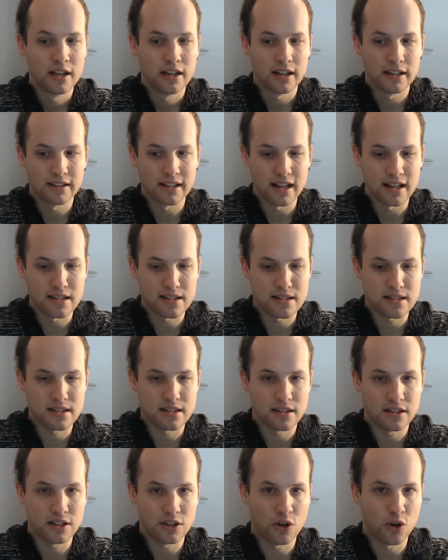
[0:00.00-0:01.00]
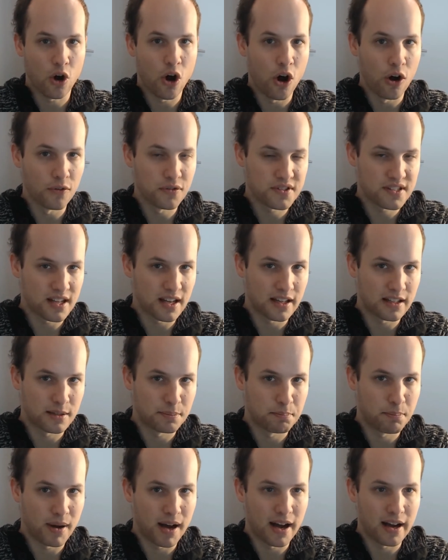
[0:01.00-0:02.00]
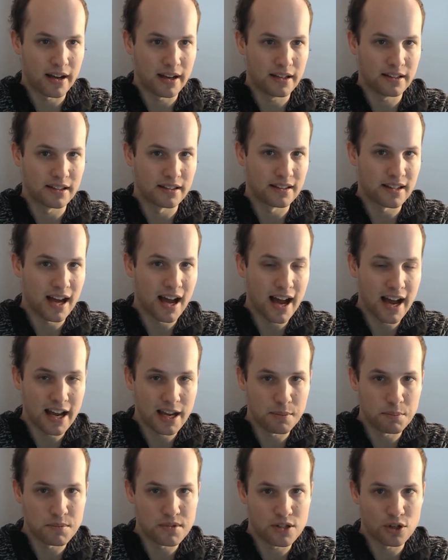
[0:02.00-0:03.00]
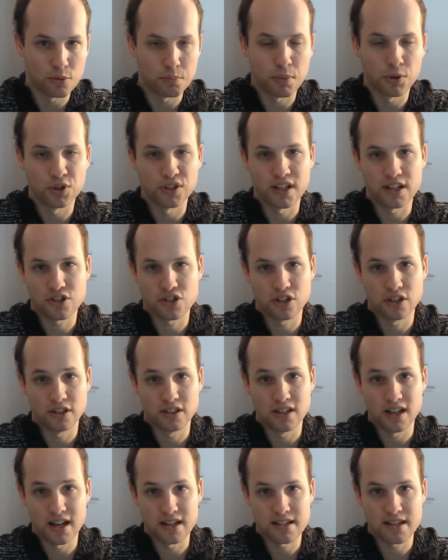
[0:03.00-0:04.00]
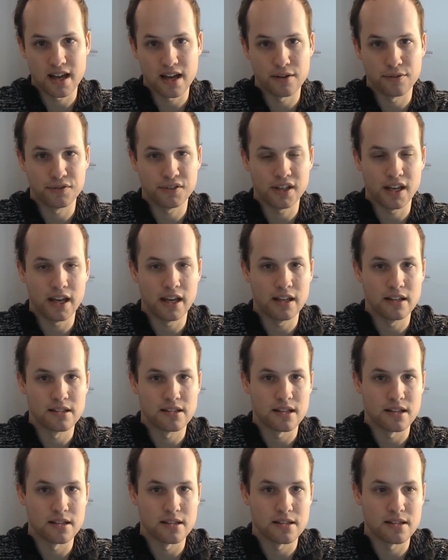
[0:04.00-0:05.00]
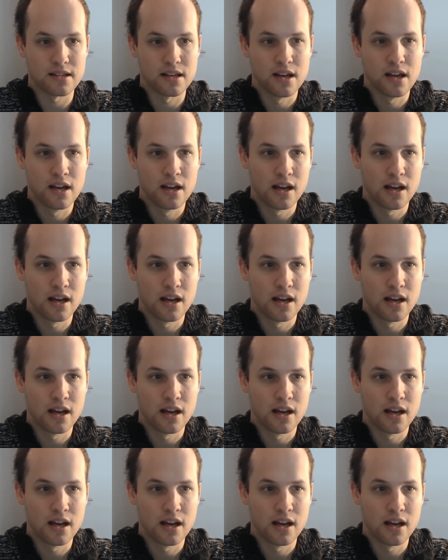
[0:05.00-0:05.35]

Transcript: that's, you know, offset by the times your opponent actually does have the aces,